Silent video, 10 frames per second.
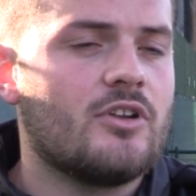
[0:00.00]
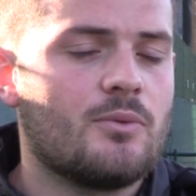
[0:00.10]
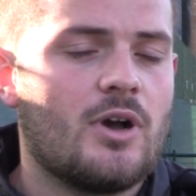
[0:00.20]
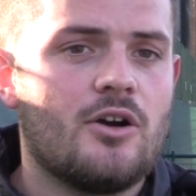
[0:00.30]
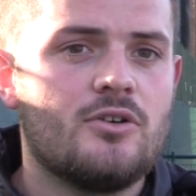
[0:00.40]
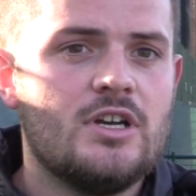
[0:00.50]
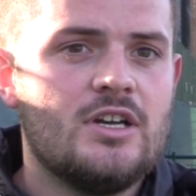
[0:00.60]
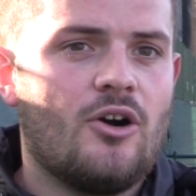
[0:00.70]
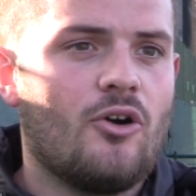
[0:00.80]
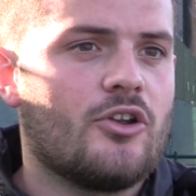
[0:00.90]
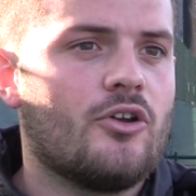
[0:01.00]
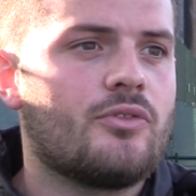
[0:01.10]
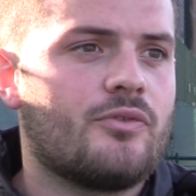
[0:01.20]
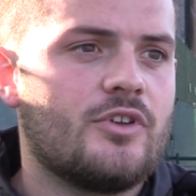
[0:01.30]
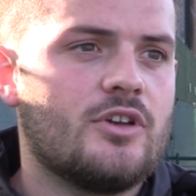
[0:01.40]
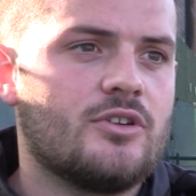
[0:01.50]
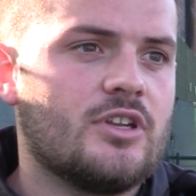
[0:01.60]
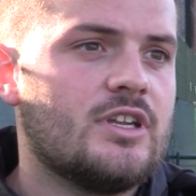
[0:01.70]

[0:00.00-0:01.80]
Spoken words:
really well on and off the field.